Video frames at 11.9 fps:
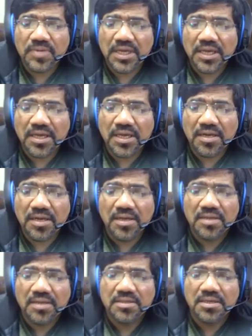here
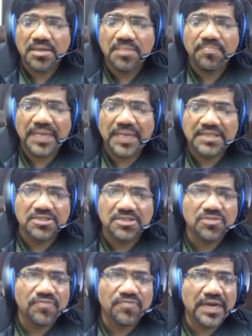the patches
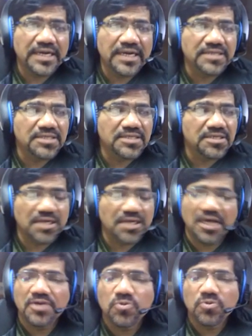of land, etc.,
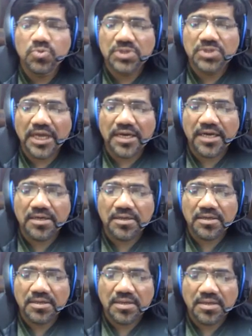are used, and
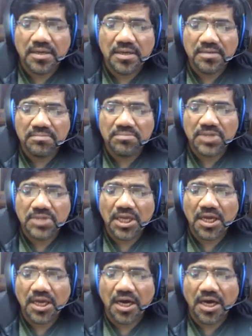
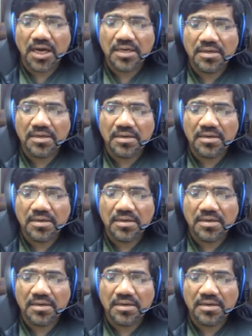they are